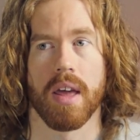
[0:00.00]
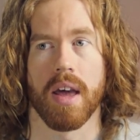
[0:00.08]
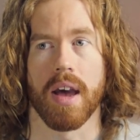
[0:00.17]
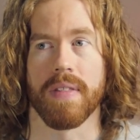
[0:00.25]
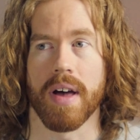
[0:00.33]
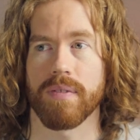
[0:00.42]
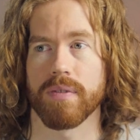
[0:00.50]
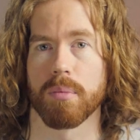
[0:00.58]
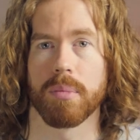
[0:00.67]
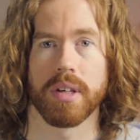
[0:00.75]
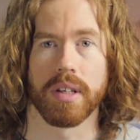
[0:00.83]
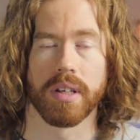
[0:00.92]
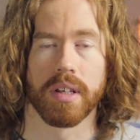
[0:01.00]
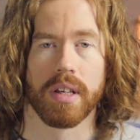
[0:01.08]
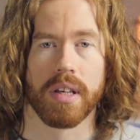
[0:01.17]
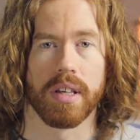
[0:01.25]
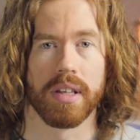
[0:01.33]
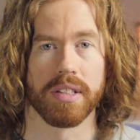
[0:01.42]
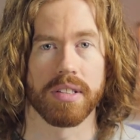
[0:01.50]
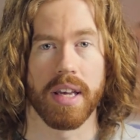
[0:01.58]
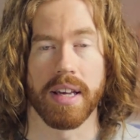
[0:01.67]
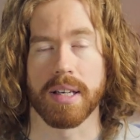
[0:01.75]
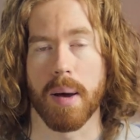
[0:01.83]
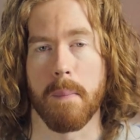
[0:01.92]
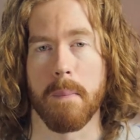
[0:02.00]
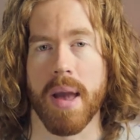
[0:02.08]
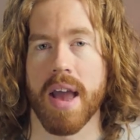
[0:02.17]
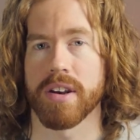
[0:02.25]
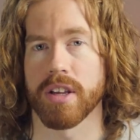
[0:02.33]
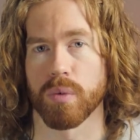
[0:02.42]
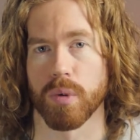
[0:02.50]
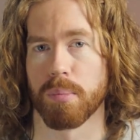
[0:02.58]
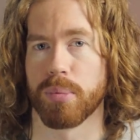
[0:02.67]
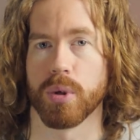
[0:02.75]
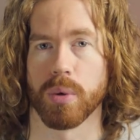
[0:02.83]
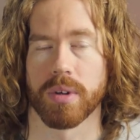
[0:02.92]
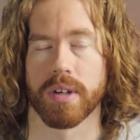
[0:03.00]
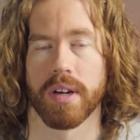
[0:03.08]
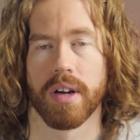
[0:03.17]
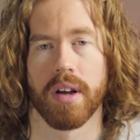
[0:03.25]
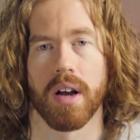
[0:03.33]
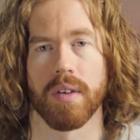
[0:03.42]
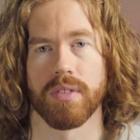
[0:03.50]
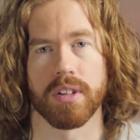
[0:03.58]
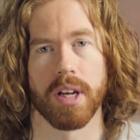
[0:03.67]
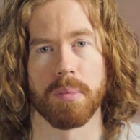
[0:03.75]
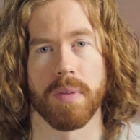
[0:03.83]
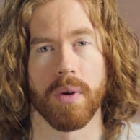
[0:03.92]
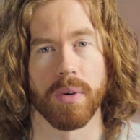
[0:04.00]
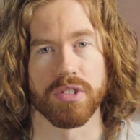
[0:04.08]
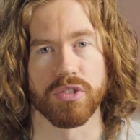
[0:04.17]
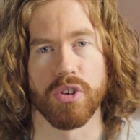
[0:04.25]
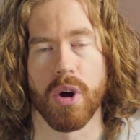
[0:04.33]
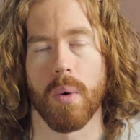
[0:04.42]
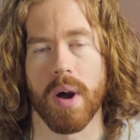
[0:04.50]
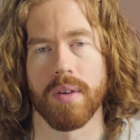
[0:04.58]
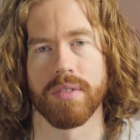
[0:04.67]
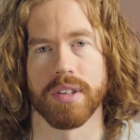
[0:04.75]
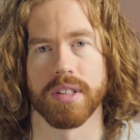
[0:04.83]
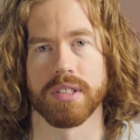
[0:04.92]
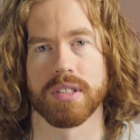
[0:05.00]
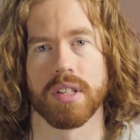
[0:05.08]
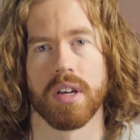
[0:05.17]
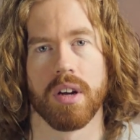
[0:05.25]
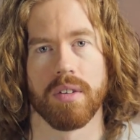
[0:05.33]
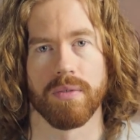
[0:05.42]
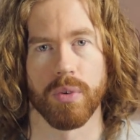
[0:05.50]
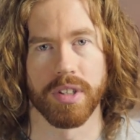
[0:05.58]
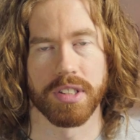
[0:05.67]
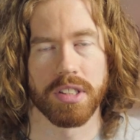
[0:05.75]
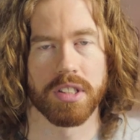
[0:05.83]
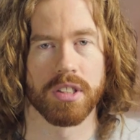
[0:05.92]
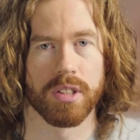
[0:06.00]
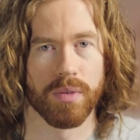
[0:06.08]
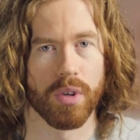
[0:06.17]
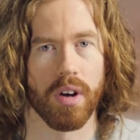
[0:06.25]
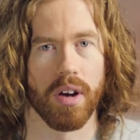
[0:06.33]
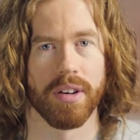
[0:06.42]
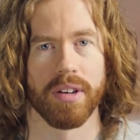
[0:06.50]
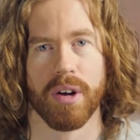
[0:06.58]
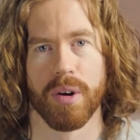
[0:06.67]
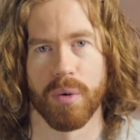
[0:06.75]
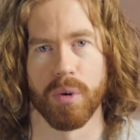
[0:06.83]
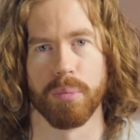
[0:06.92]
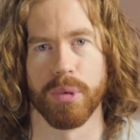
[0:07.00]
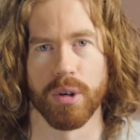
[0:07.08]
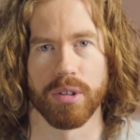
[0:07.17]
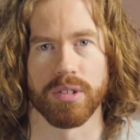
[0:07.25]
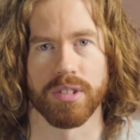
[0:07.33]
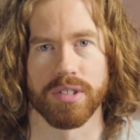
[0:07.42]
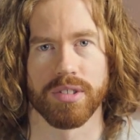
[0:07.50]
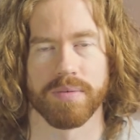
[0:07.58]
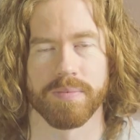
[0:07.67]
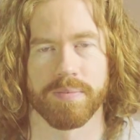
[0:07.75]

And that, for me, is a commanding rebuke of the claim that there is no evidence for the existence of God or miracles.